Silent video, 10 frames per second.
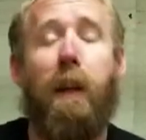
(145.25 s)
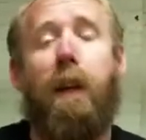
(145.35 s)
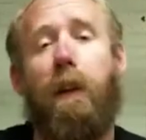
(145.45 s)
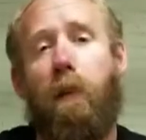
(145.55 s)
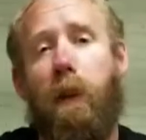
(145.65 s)

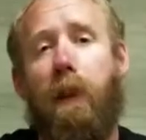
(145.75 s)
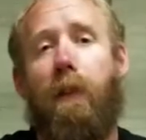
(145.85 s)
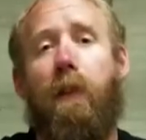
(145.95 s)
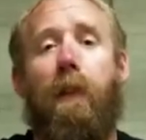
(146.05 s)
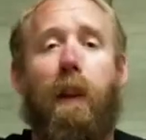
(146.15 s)
increase
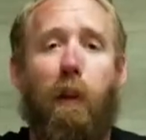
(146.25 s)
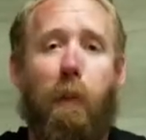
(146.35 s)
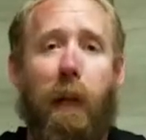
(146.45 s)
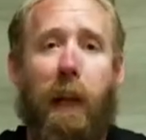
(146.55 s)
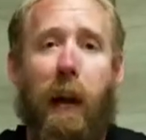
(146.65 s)
a little
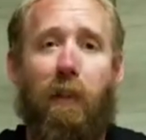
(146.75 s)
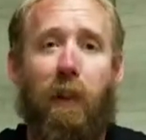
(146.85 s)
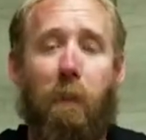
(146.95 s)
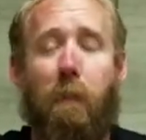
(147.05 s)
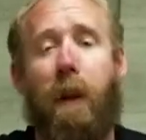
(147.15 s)
bit of
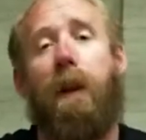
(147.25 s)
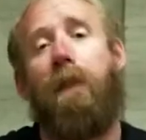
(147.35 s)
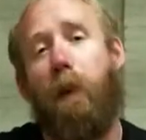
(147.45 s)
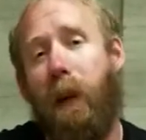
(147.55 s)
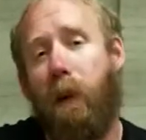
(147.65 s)
calcium, but if
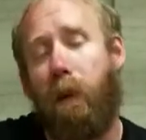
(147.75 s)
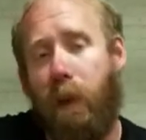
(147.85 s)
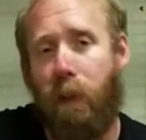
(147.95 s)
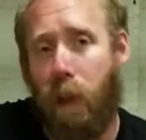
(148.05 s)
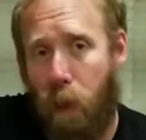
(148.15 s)
you
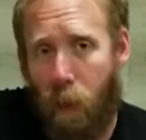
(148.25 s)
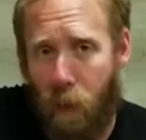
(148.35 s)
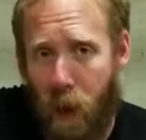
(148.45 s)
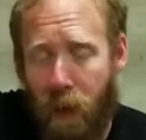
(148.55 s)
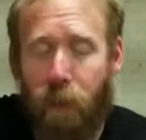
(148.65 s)
increase the
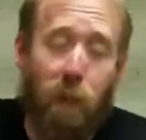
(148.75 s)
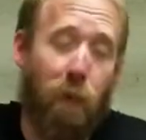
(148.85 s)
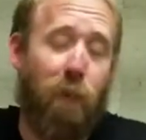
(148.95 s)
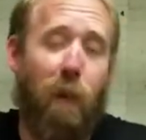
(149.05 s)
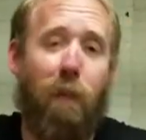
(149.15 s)
chloride to your
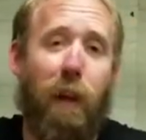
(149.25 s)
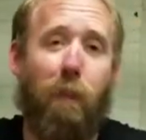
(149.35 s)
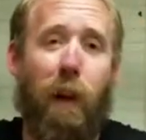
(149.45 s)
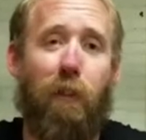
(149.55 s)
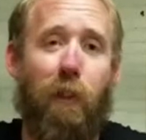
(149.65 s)
sulfate
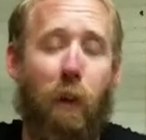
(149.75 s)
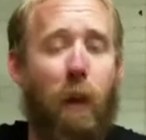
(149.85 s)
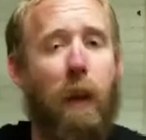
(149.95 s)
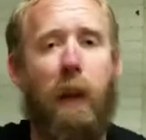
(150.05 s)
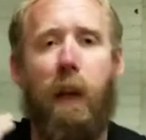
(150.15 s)
ratio,
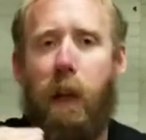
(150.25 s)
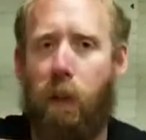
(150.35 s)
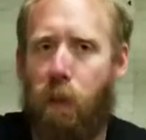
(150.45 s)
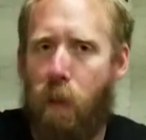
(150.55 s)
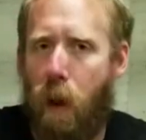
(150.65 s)
it
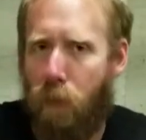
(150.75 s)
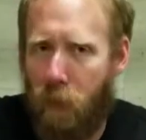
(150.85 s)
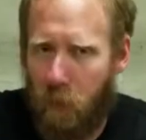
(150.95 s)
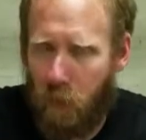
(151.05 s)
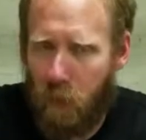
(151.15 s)

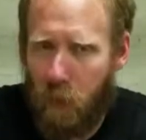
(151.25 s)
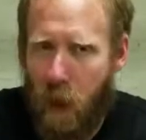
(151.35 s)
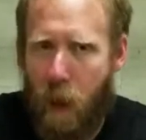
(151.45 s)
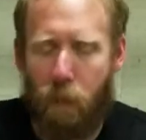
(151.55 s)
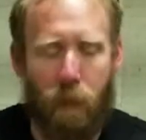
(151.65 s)
softens
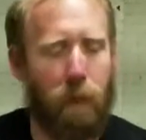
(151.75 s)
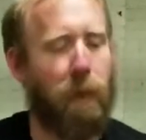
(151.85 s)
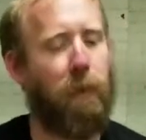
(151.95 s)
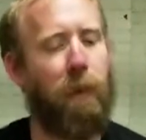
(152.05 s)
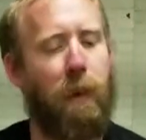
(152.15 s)
hop
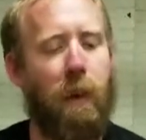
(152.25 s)
bitterness.